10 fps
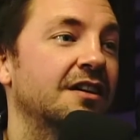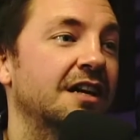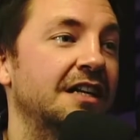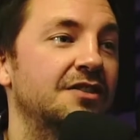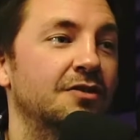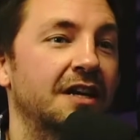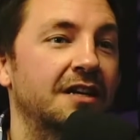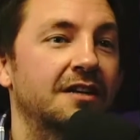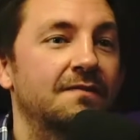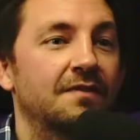And so like
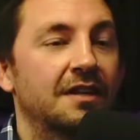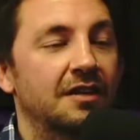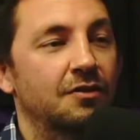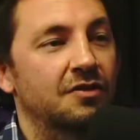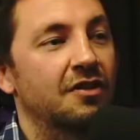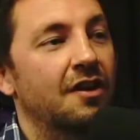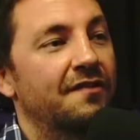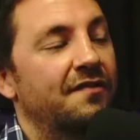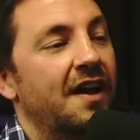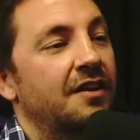there's a lot of
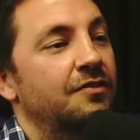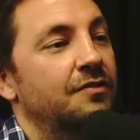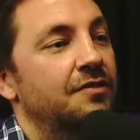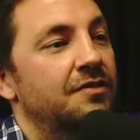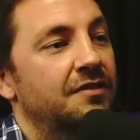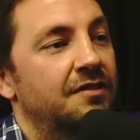factors.